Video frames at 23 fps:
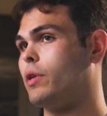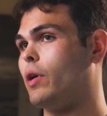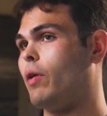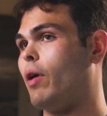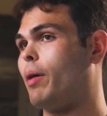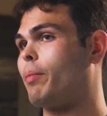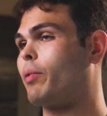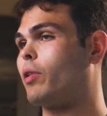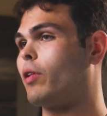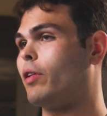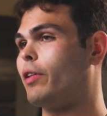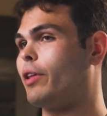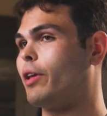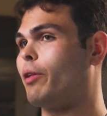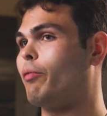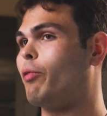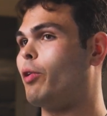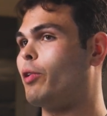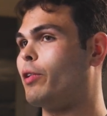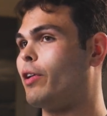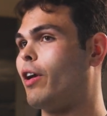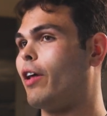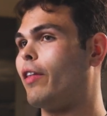So I'm currently
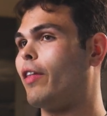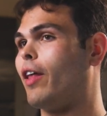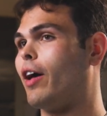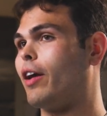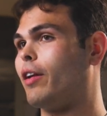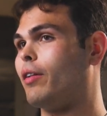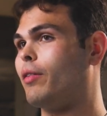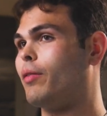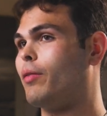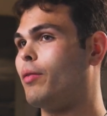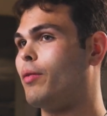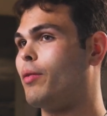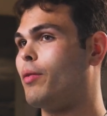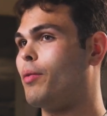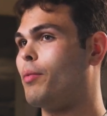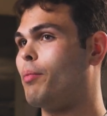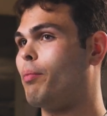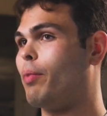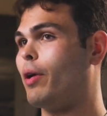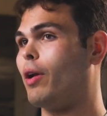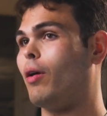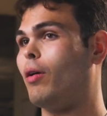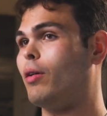enrolling online,
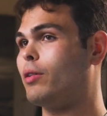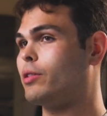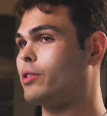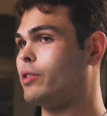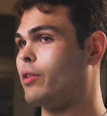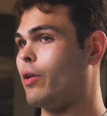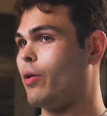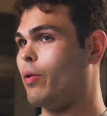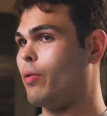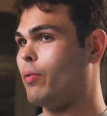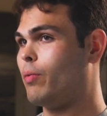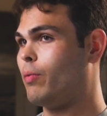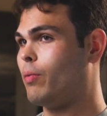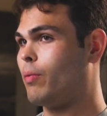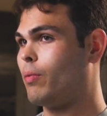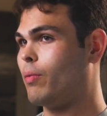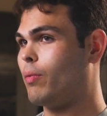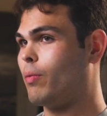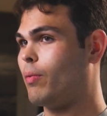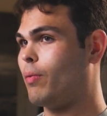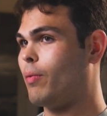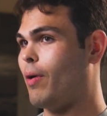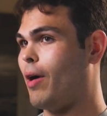but also
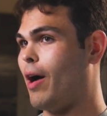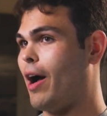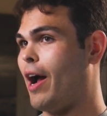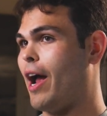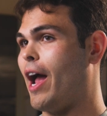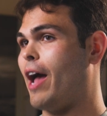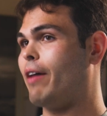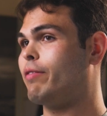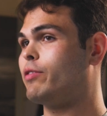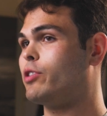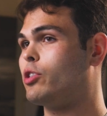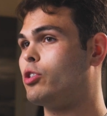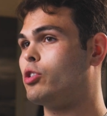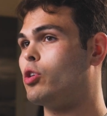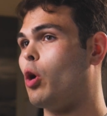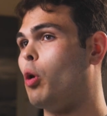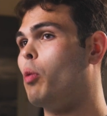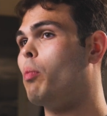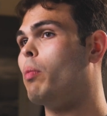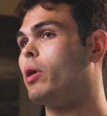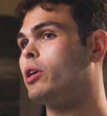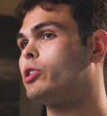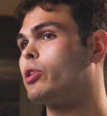I have
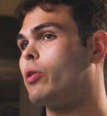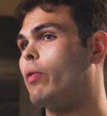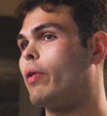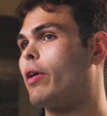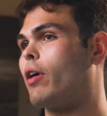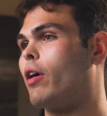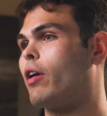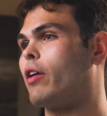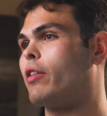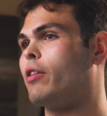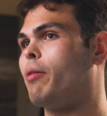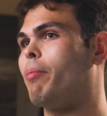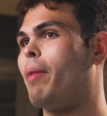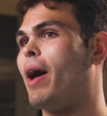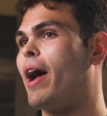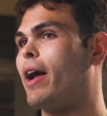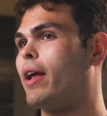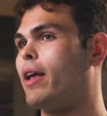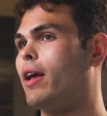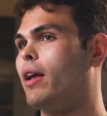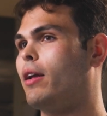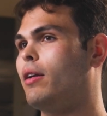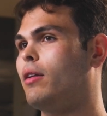so much going on the
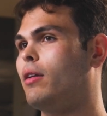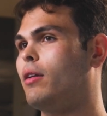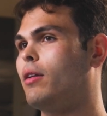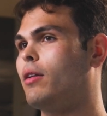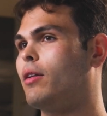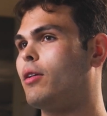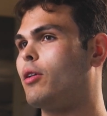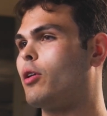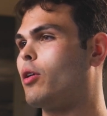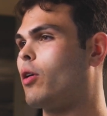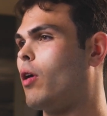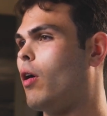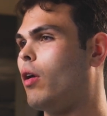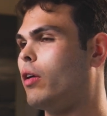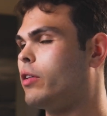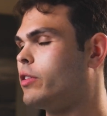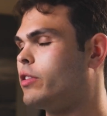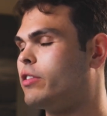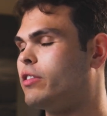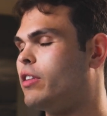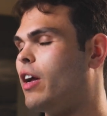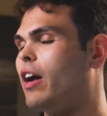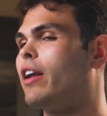back end.
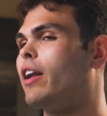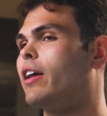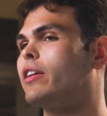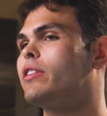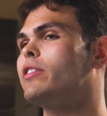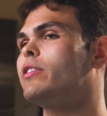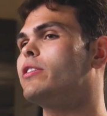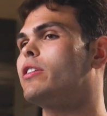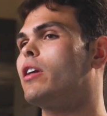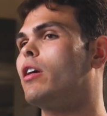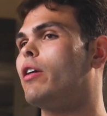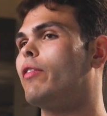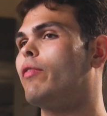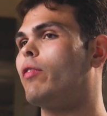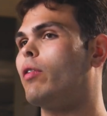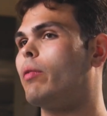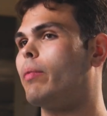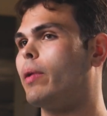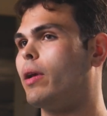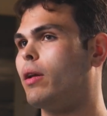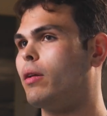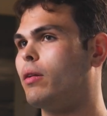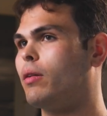College is not necessary for
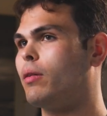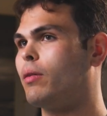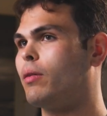me.